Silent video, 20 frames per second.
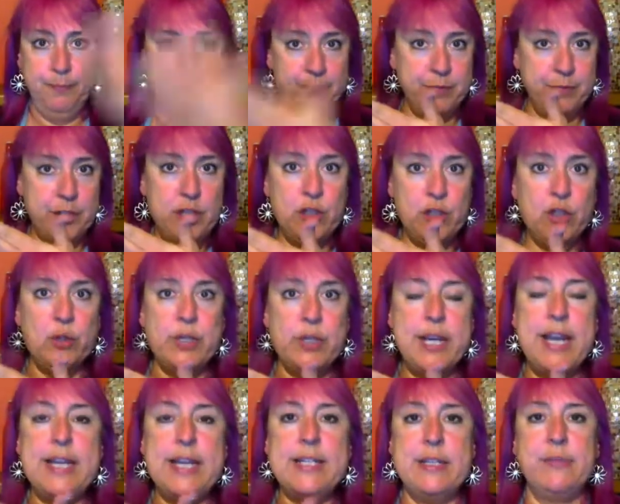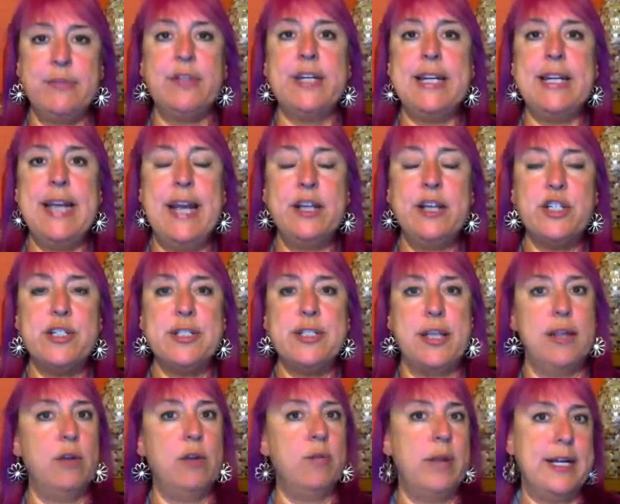you create different connections
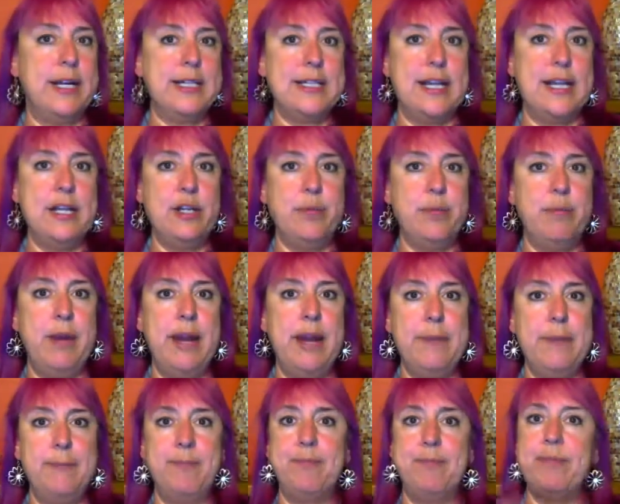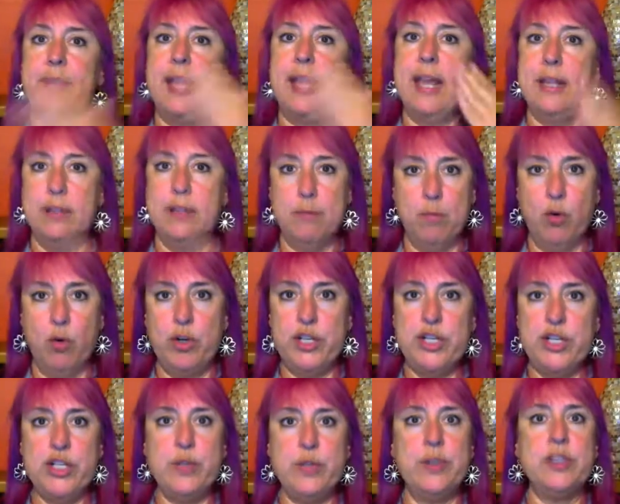on that right side of your brain. And the more
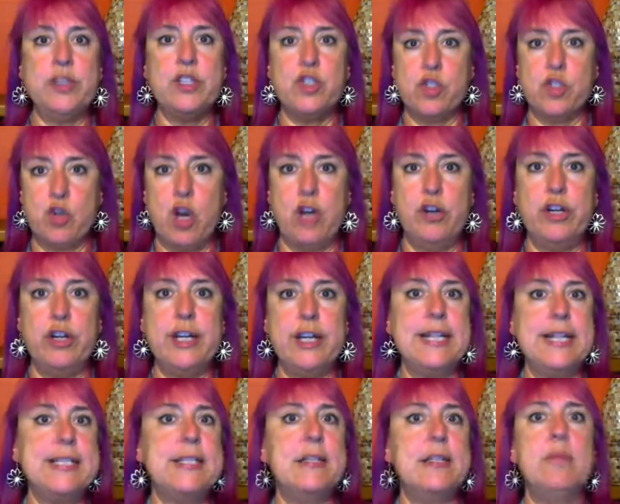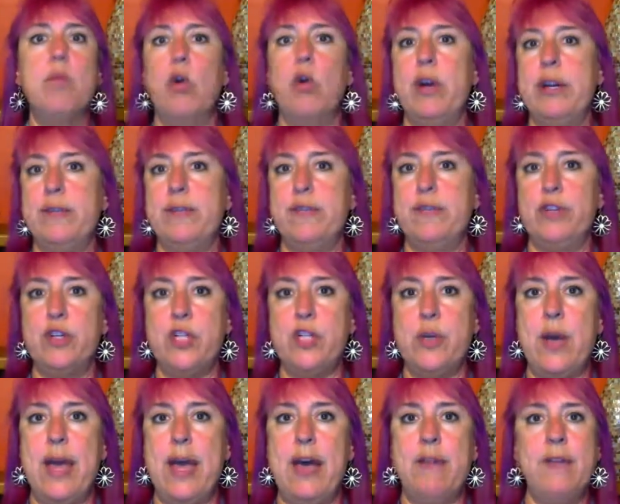you do it, the stronger it gets and the more info you
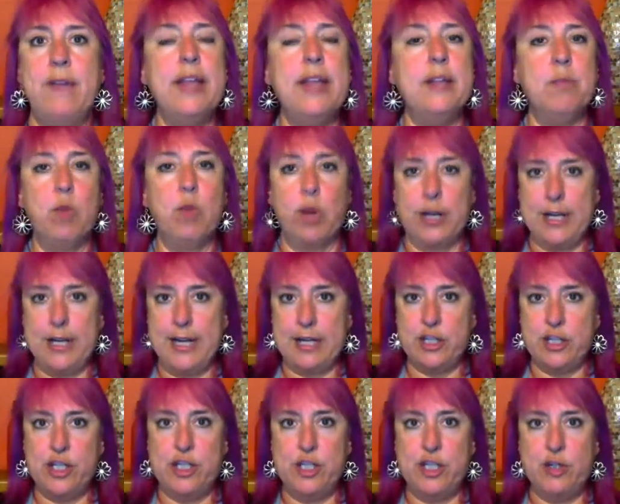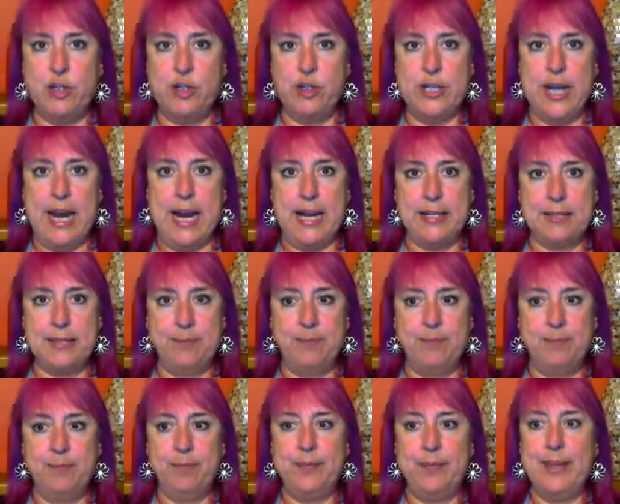have and the more connection you create.
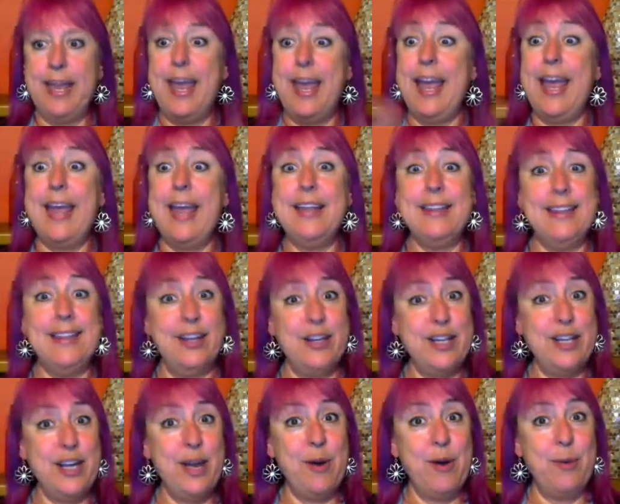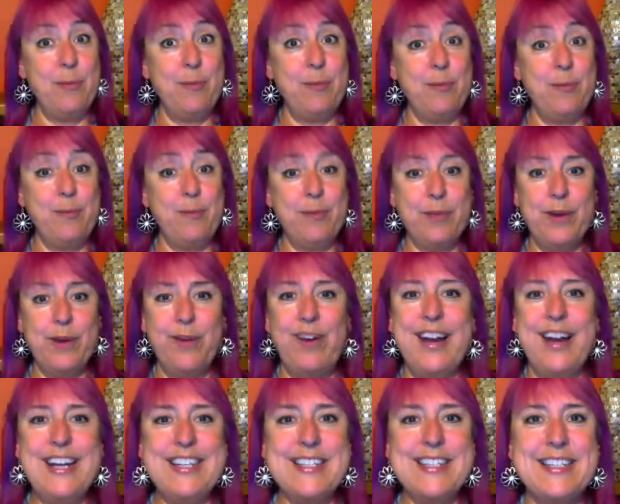And there you go. All
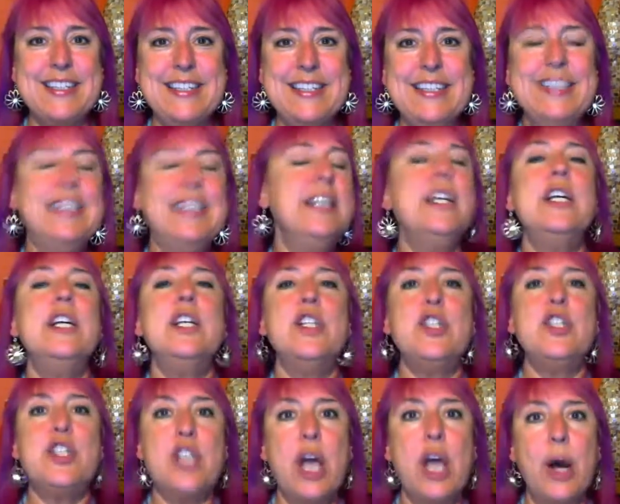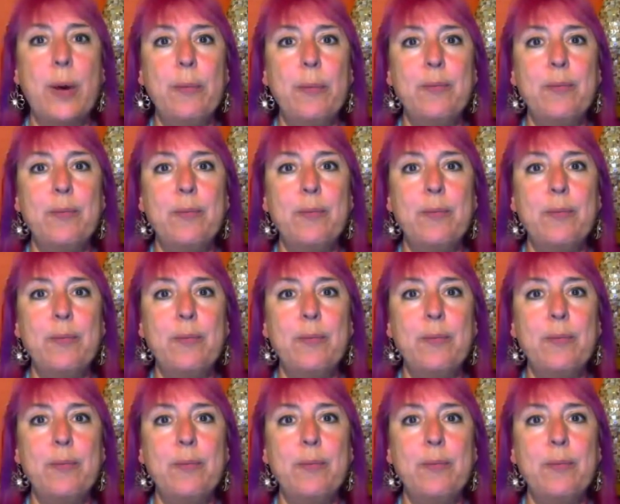right. So